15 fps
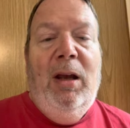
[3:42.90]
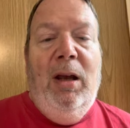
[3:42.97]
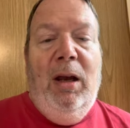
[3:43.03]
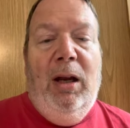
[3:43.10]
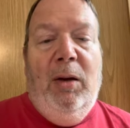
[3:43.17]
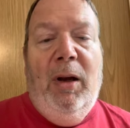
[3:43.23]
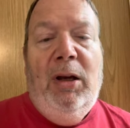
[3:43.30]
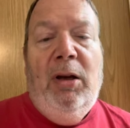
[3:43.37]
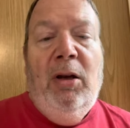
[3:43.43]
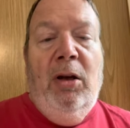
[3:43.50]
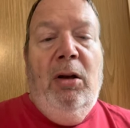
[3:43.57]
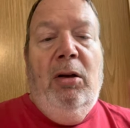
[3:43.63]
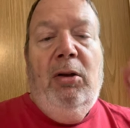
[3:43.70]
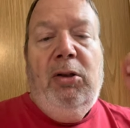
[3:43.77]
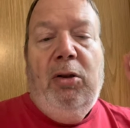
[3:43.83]
Anyway,
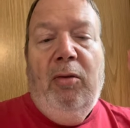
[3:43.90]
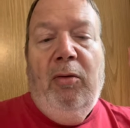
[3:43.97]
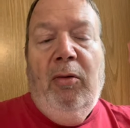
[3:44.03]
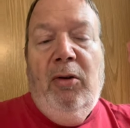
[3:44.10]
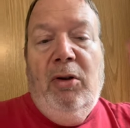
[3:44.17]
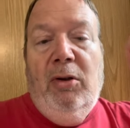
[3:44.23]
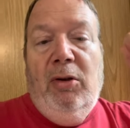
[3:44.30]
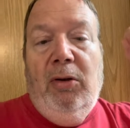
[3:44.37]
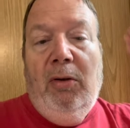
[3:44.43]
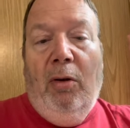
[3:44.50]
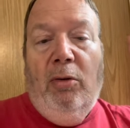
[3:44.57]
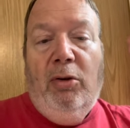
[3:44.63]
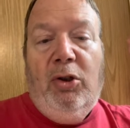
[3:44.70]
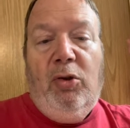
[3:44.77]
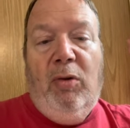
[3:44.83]
so
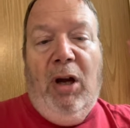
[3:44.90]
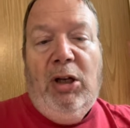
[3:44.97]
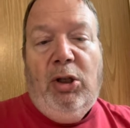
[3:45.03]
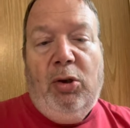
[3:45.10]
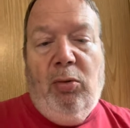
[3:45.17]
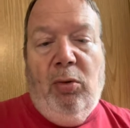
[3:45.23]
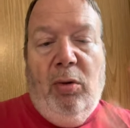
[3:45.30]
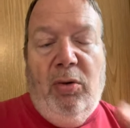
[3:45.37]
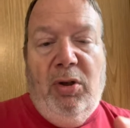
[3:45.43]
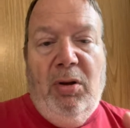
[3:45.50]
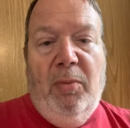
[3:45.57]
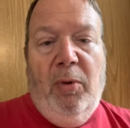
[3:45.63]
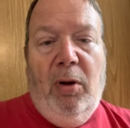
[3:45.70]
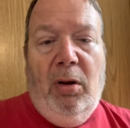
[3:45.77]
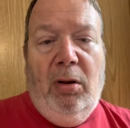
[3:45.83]
Old Scratch throws the
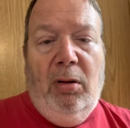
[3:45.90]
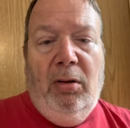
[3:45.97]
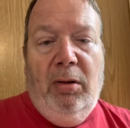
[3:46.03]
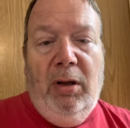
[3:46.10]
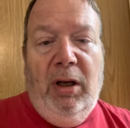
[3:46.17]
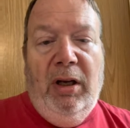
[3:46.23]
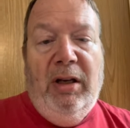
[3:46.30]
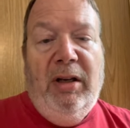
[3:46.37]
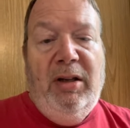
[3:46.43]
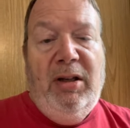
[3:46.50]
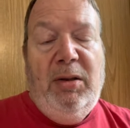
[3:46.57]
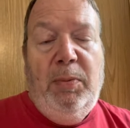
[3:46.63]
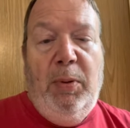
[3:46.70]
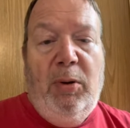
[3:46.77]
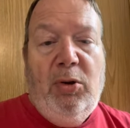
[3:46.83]
ball and he
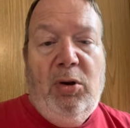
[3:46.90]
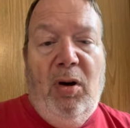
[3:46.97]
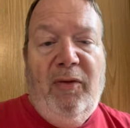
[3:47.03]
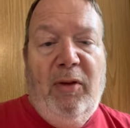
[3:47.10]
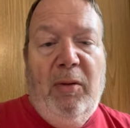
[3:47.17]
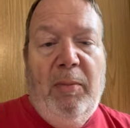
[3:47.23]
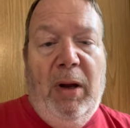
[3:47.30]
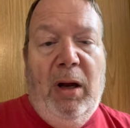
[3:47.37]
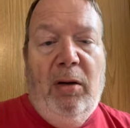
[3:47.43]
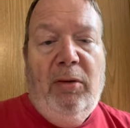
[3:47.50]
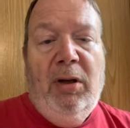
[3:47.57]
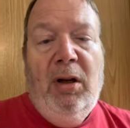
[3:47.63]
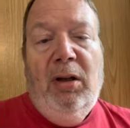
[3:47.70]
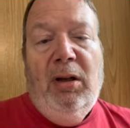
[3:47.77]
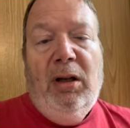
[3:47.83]
disappears off the mound.
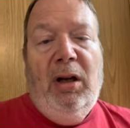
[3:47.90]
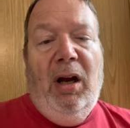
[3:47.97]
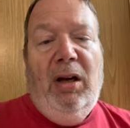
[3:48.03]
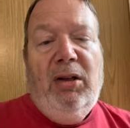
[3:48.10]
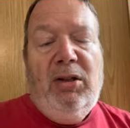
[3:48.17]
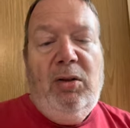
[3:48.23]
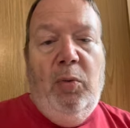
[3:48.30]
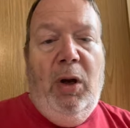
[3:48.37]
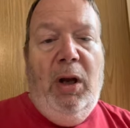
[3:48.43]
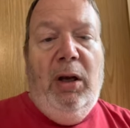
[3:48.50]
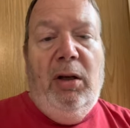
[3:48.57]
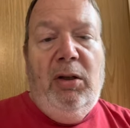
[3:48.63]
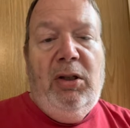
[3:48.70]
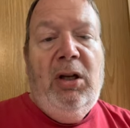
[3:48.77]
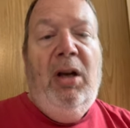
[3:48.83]
The guy
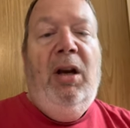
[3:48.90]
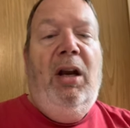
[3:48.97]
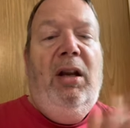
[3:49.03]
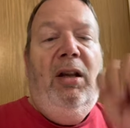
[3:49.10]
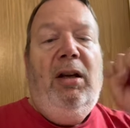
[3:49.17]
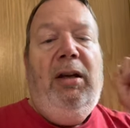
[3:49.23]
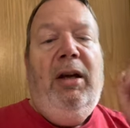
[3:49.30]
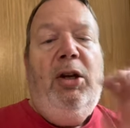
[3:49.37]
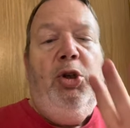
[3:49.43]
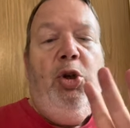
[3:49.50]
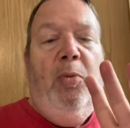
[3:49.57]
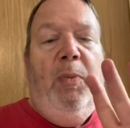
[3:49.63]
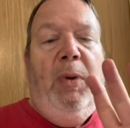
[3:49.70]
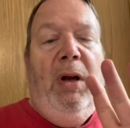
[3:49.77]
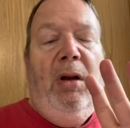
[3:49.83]
swings and the
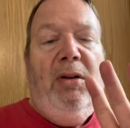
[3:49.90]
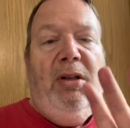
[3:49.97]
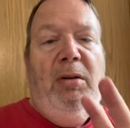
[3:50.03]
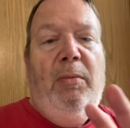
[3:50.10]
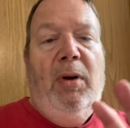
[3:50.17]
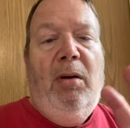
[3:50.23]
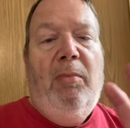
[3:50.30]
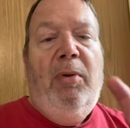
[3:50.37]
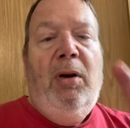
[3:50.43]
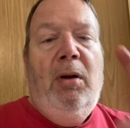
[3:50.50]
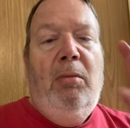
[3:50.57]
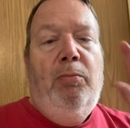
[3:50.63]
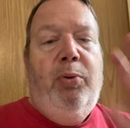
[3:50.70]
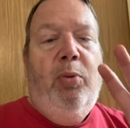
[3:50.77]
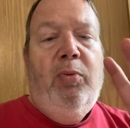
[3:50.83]
catcher, Beelzebub,
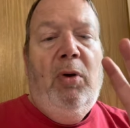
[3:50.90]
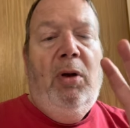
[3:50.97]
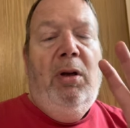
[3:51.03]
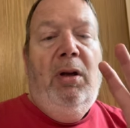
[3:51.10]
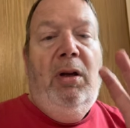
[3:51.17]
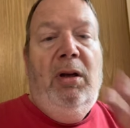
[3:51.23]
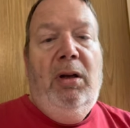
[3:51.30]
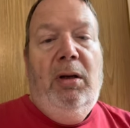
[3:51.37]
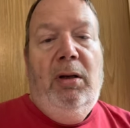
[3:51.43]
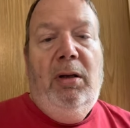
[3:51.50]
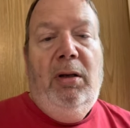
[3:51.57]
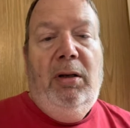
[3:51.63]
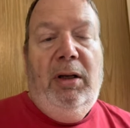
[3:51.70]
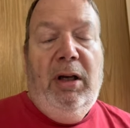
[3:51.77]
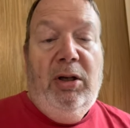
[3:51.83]
boom,
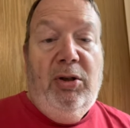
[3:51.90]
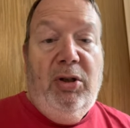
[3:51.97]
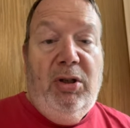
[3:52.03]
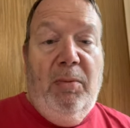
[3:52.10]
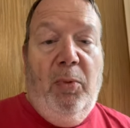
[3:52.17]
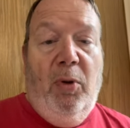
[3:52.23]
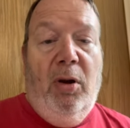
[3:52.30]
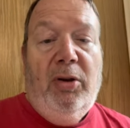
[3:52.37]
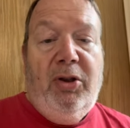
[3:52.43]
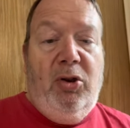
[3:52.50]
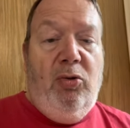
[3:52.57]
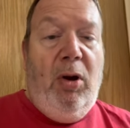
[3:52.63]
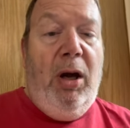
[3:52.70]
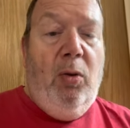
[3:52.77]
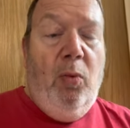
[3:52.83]
catches the ball.
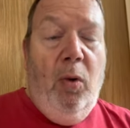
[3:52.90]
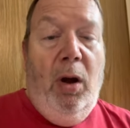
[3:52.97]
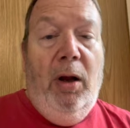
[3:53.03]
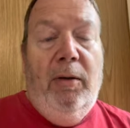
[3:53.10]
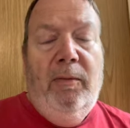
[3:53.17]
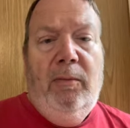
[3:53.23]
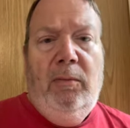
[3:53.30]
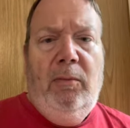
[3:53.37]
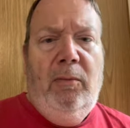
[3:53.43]
Strike one.